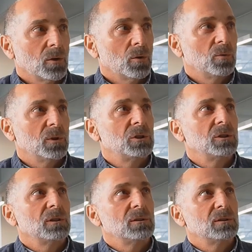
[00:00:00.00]
which
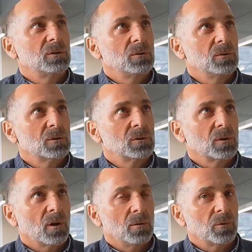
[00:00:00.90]
is used to
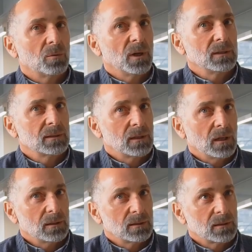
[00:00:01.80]
compromise
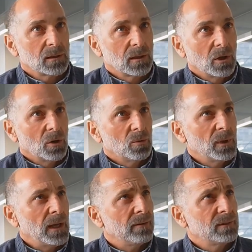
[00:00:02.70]
states. We
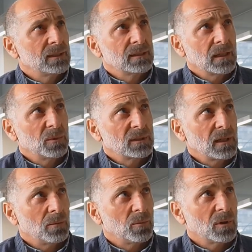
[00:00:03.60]
have the same
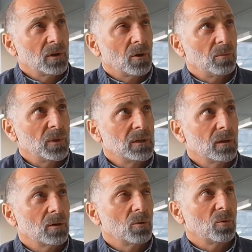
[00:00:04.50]
example in
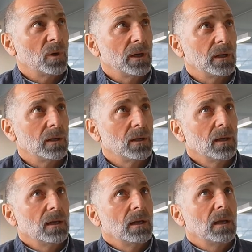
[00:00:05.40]
Armenia when,
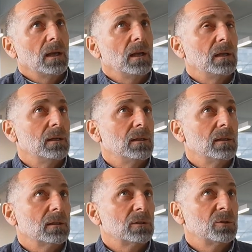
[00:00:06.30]

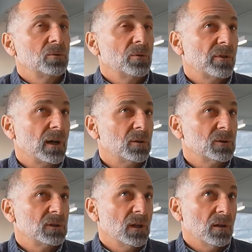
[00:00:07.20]
in
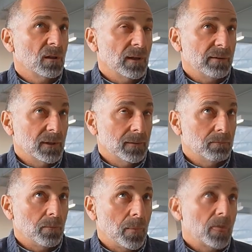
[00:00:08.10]
2011,
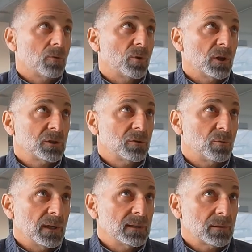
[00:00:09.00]
Russia
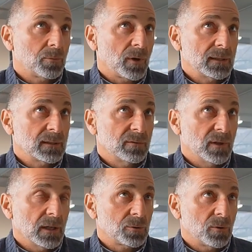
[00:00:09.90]
raised the price of
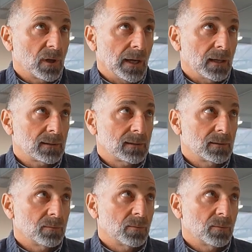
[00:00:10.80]
natural gas.